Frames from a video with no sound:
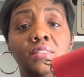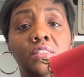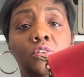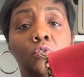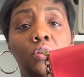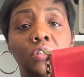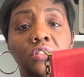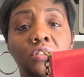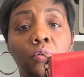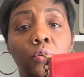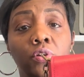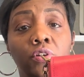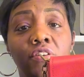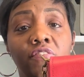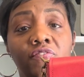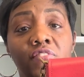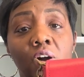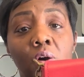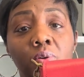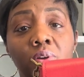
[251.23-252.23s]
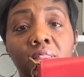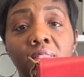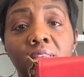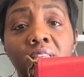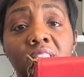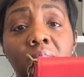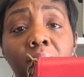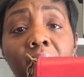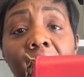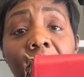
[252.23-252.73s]
You can store your phone in this
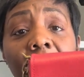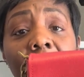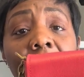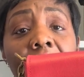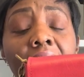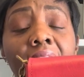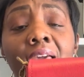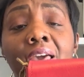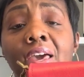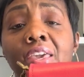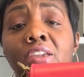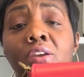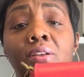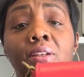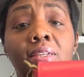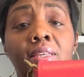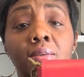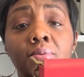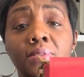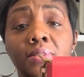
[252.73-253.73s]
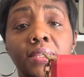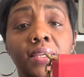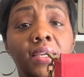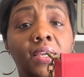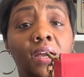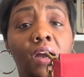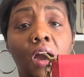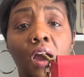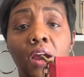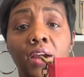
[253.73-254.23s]
bag, your lipstick,
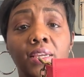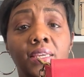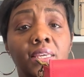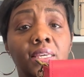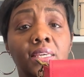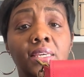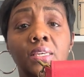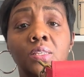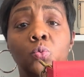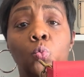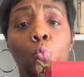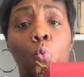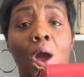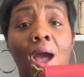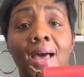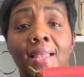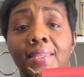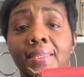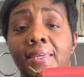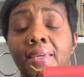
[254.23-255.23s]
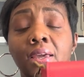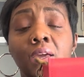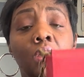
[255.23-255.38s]
car keys, wallet,